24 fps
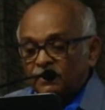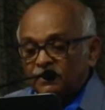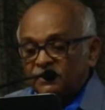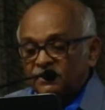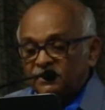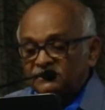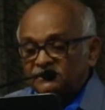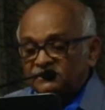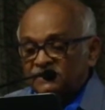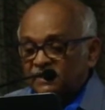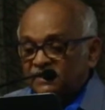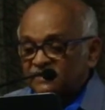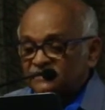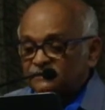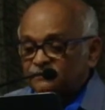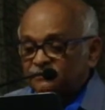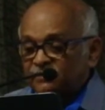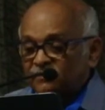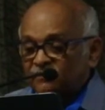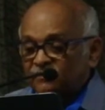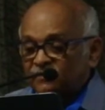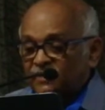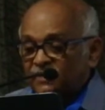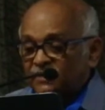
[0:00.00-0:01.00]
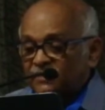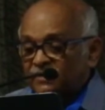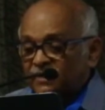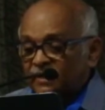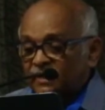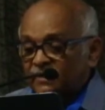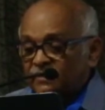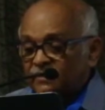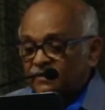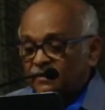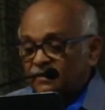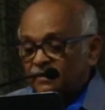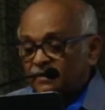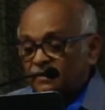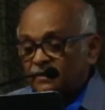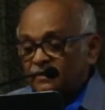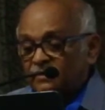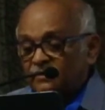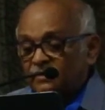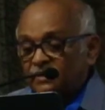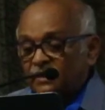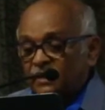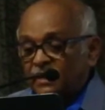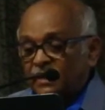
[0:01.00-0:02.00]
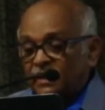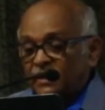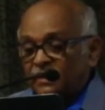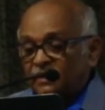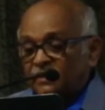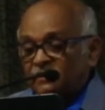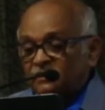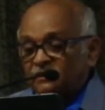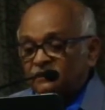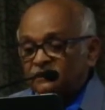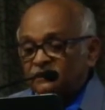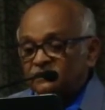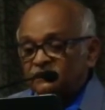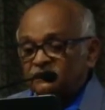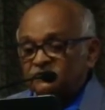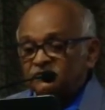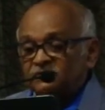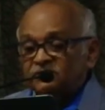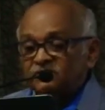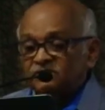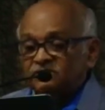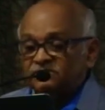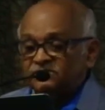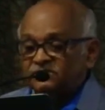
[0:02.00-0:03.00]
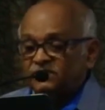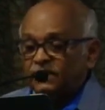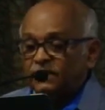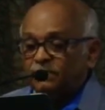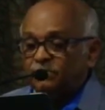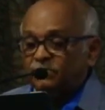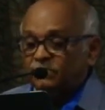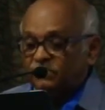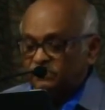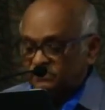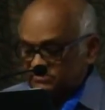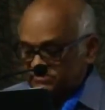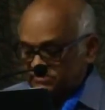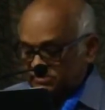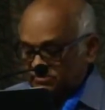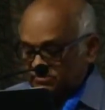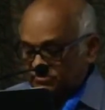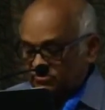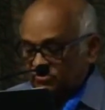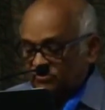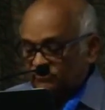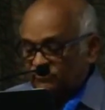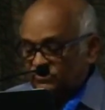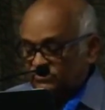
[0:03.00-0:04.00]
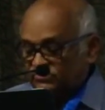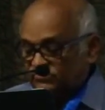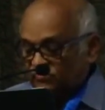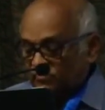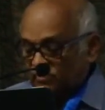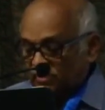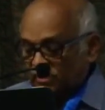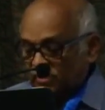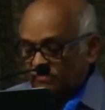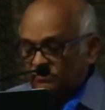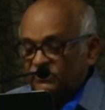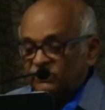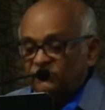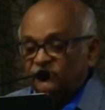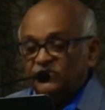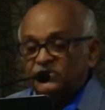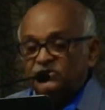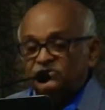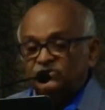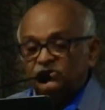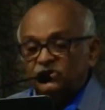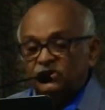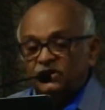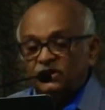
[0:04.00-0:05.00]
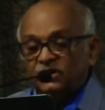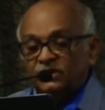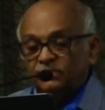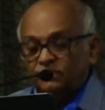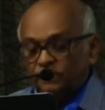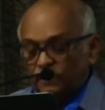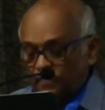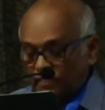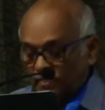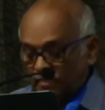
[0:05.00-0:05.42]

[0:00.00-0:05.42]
It is less prevalent than delayed sleep syndrome, which we will come to very shortly.